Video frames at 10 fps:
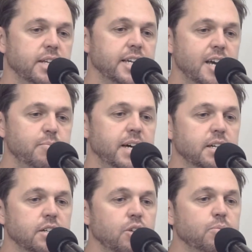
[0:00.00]
then came back
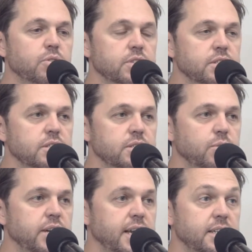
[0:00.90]
and got more into
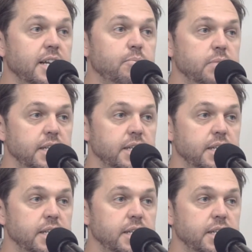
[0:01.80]
what ended up